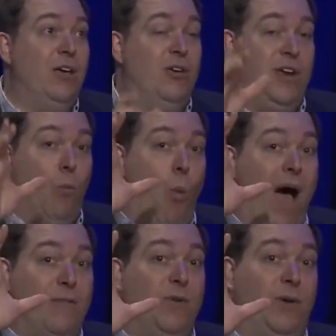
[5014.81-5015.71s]
You need
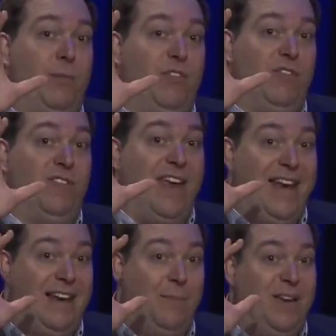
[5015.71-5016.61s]
wide field images and
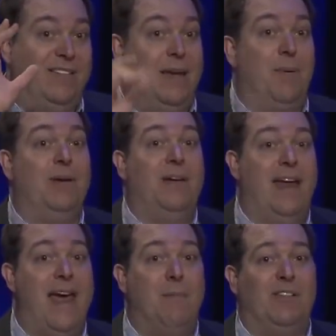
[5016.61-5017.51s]
they need to be deep.
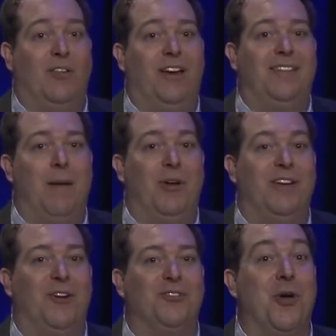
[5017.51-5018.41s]
And that means a lot of time on
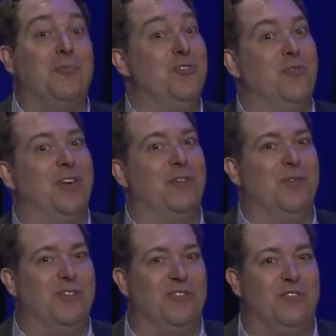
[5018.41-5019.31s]
telescopes and you have to
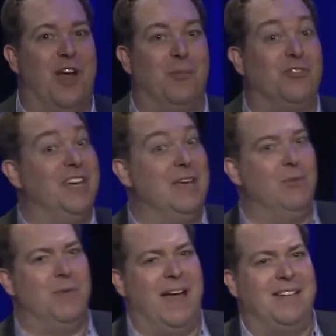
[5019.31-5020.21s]
convince astronomers to
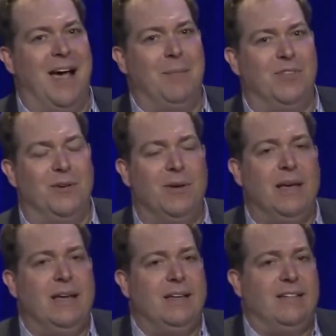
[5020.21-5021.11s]
give you that time to,
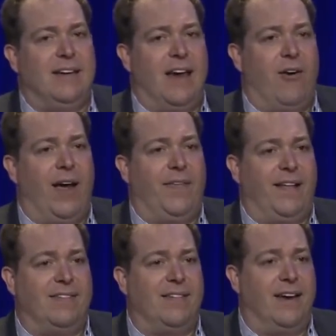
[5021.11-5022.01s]
to carry out
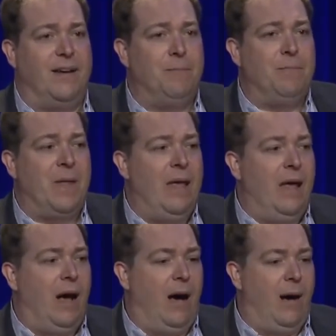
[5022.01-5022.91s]
that study.
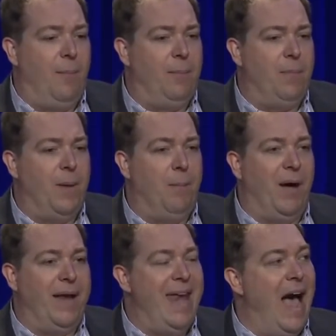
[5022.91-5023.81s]
Um,
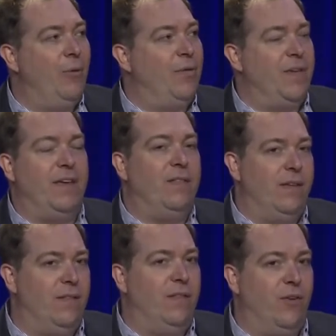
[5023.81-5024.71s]
but now that the,
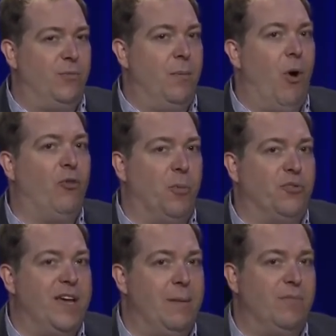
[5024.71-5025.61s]
there's been multiple
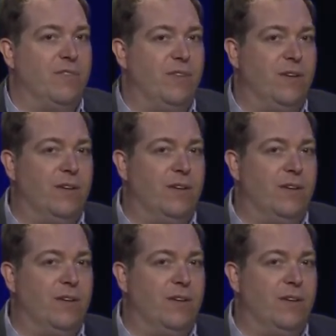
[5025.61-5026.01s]
teams,